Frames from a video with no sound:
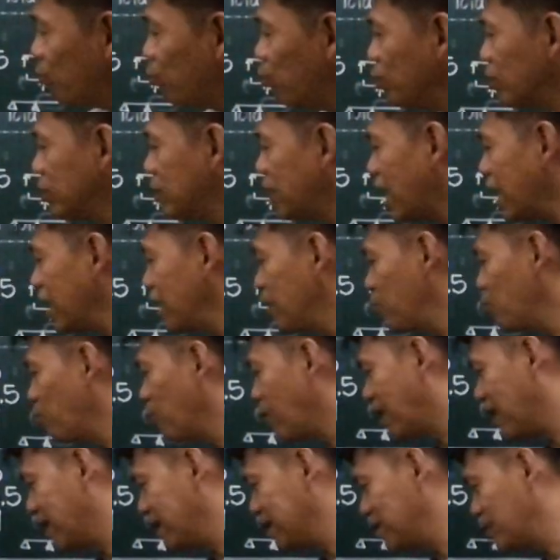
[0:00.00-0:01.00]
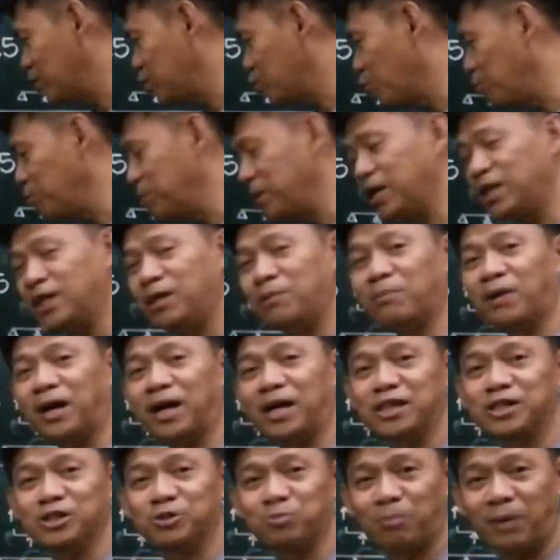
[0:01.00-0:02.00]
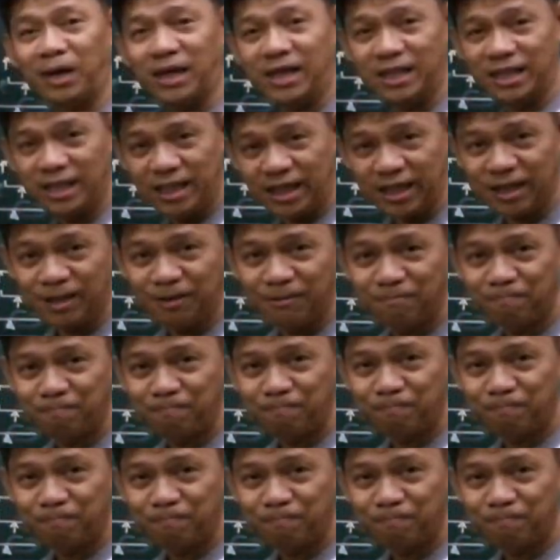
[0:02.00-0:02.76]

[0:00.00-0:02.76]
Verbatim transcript: would I want to minimize my D?